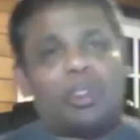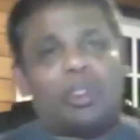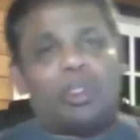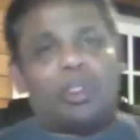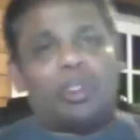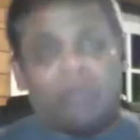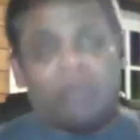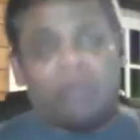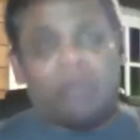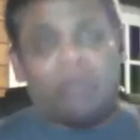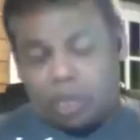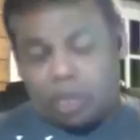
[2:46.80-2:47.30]

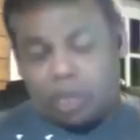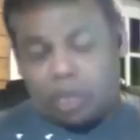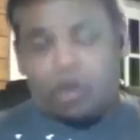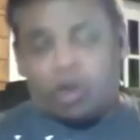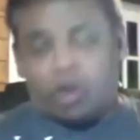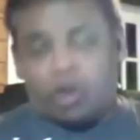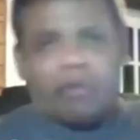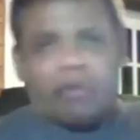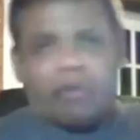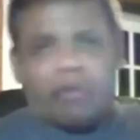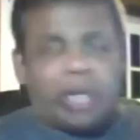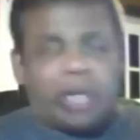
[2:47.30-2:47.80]

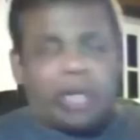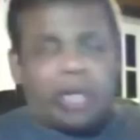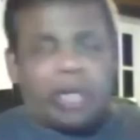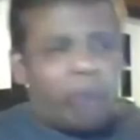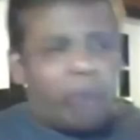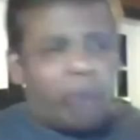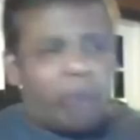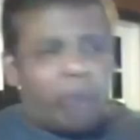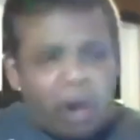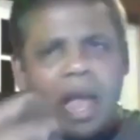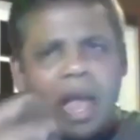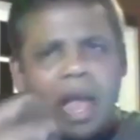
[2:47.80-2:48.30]
toll-free
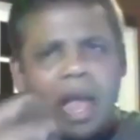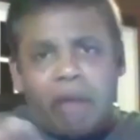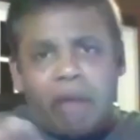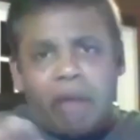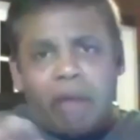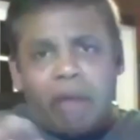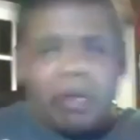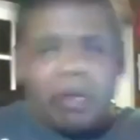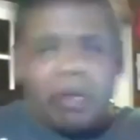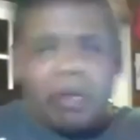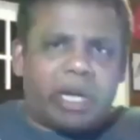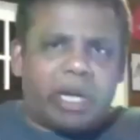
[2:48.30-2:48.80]
number, and we
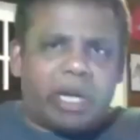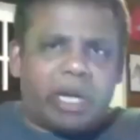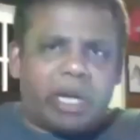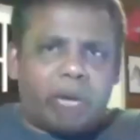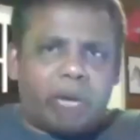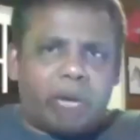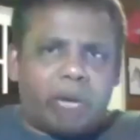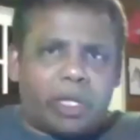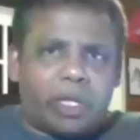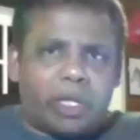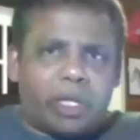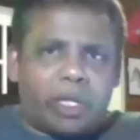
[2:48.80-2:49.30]
will connect
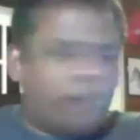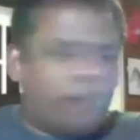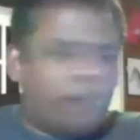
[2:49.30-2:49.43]
with you.